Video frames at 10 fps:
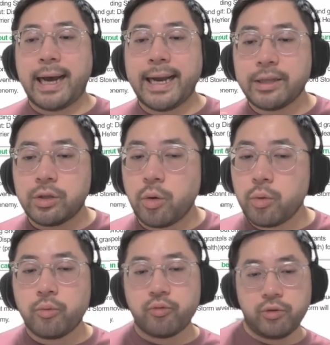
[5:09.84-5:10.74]
I
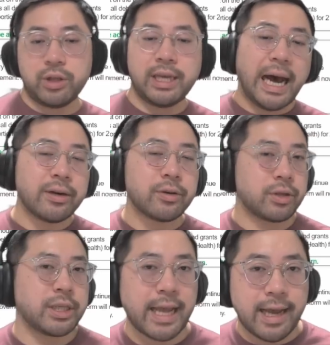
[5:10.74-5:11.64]
don't really
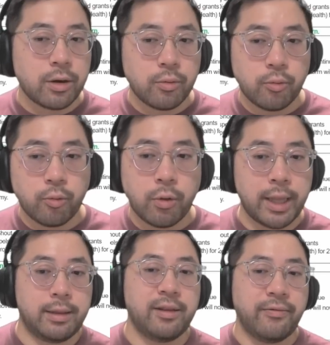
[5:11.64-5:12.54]
understand
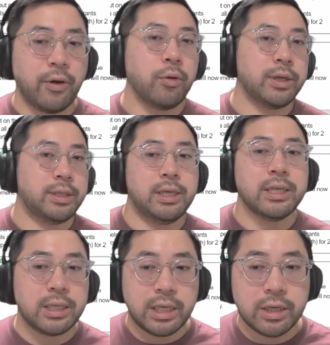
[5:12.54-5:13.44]
what the focus
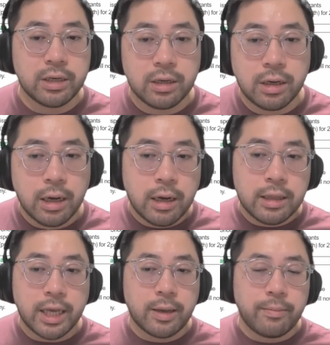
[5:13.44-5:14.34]
is here.
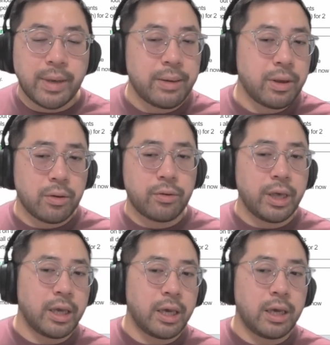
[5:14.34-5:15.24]
Like maybe they're
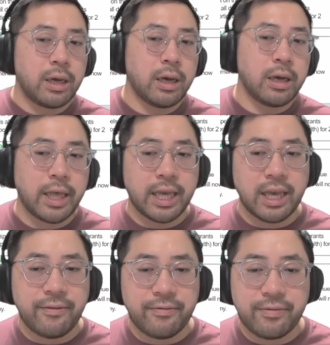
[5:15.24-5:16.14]
thinking like
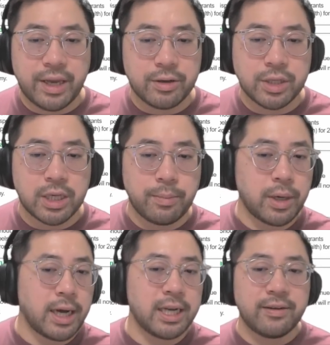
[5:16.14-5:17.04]
if there's
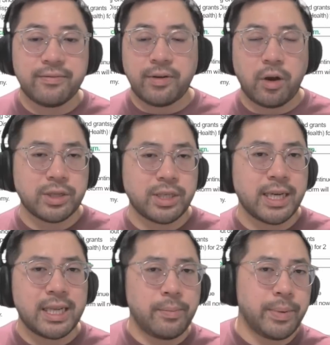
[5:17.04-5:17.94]
some kind of
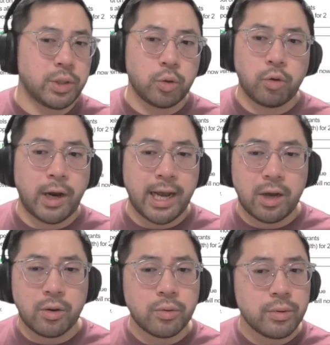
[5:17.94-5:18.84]
Harseti Abyssal
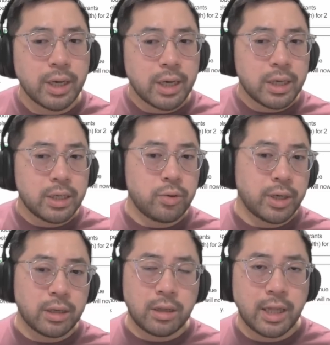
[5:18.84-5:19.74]
Crown, you
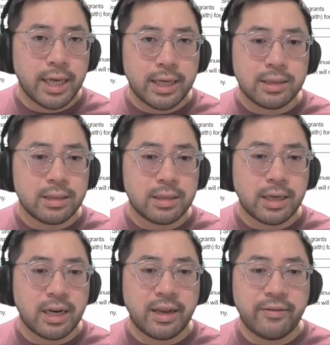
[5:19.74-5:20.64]
can cleanse,
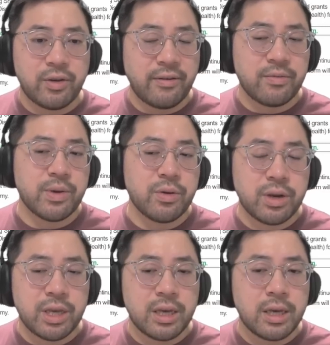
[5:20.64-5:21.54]
and if you have
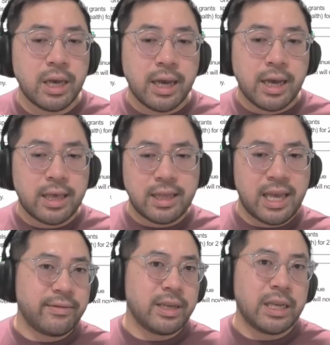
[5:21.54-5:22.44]
immunity and
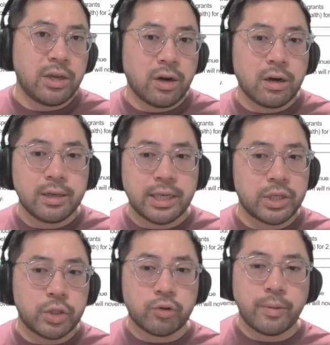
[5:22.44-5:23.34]
they have DDR and they
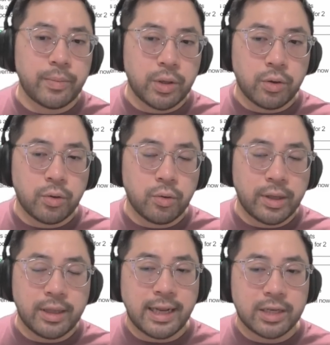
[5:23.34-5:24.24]
strip you,
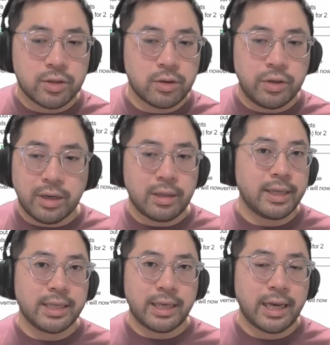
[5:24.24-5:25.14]
and the next turn you can
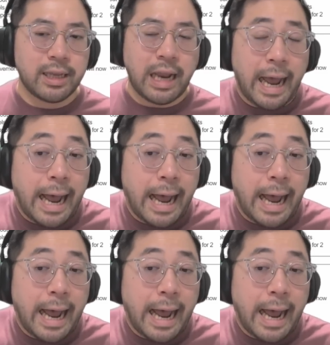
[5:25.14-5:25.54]
cleanse again.